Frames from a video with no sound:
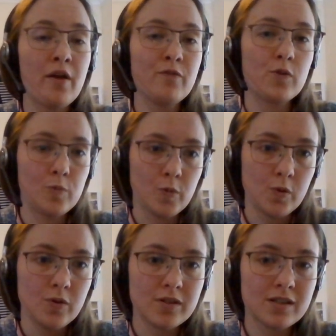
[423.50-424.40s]
for a
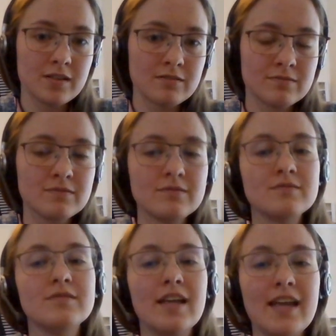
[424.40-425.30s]
walk
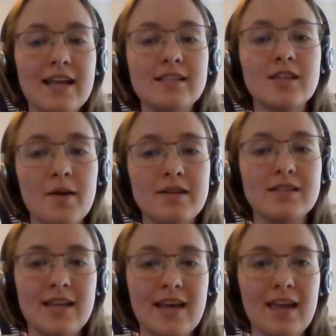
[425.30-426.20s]
is going to
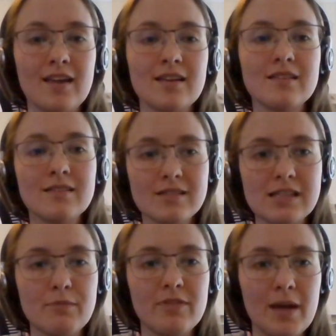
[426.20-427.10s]
take
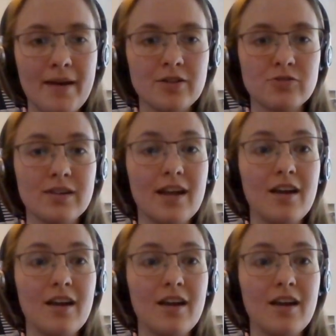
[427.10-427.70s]
some of that battery, and I